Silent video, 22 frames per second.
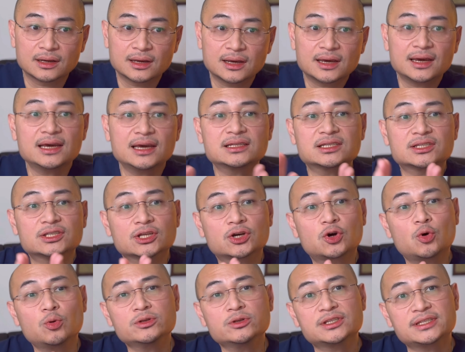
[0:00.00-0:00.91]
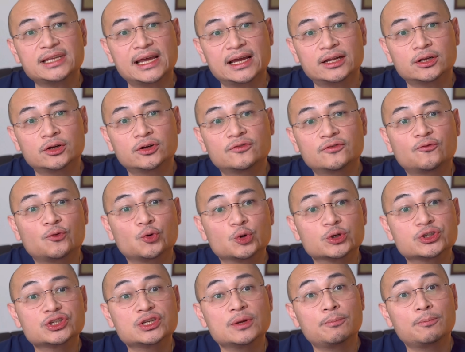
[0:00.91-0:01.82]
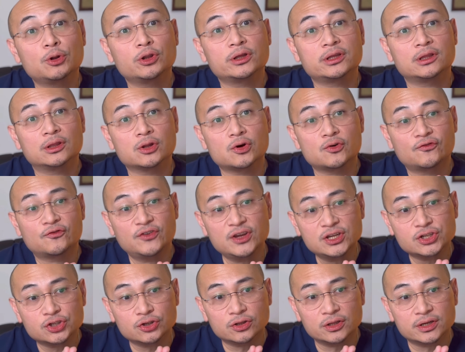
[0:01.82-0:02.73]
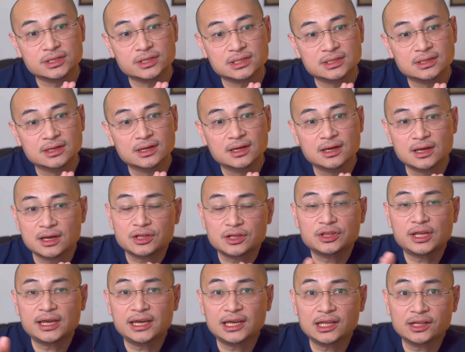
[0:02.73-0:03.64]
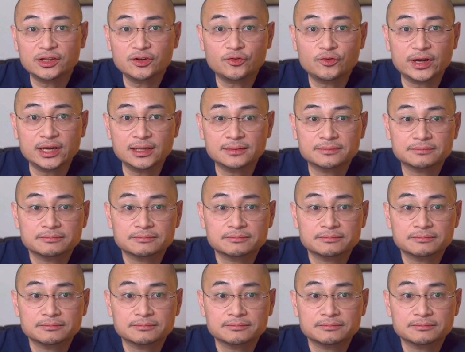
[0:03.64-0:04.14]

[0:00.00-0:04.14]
it's the gold standard for simple and low fistulas. The healing rate,